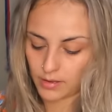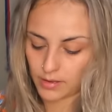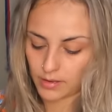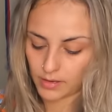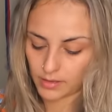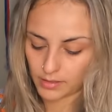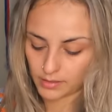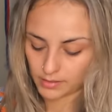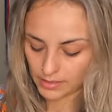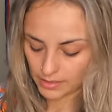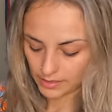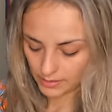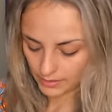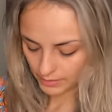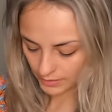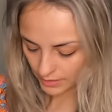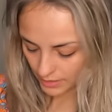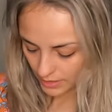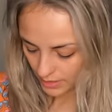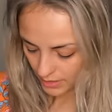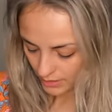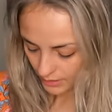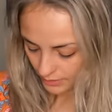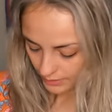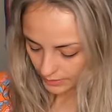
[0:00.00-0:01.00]
Because that
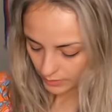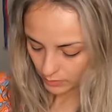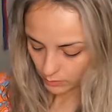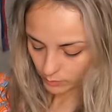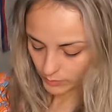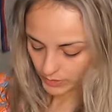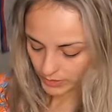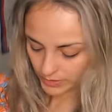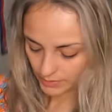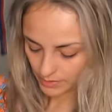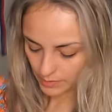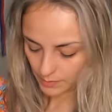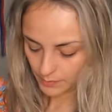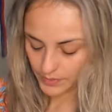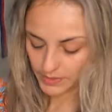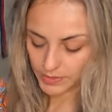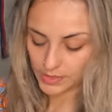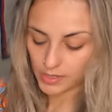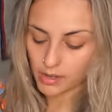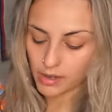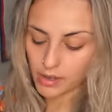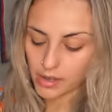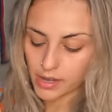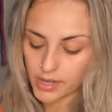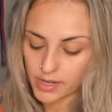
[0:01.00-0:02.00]
sun is going to be something
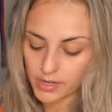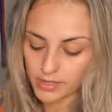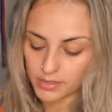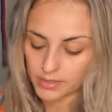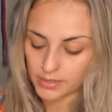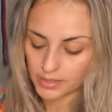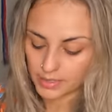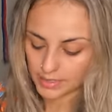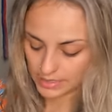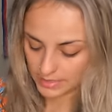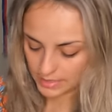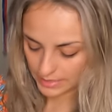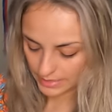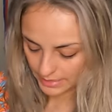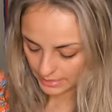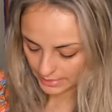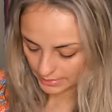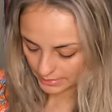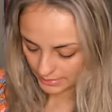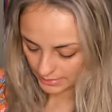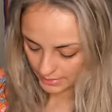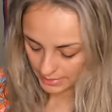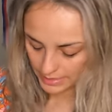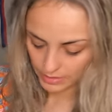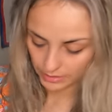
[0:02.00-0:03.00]
serious
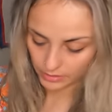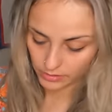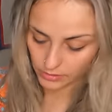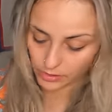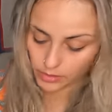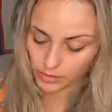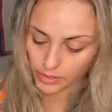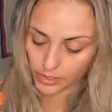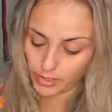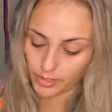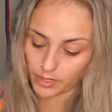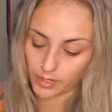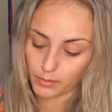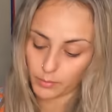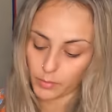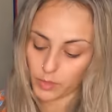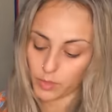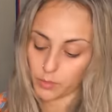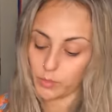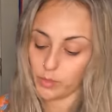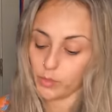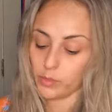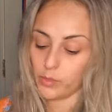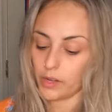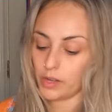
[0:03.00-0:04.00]
in the desert, and I'm
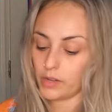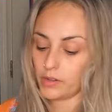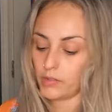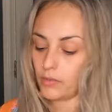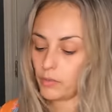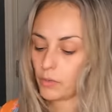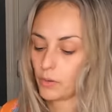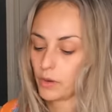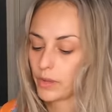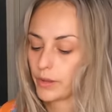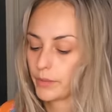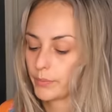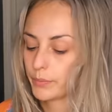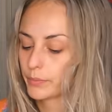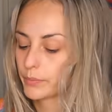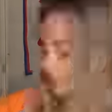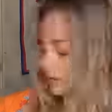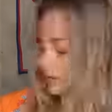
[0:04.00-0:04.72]
going to be ready for it.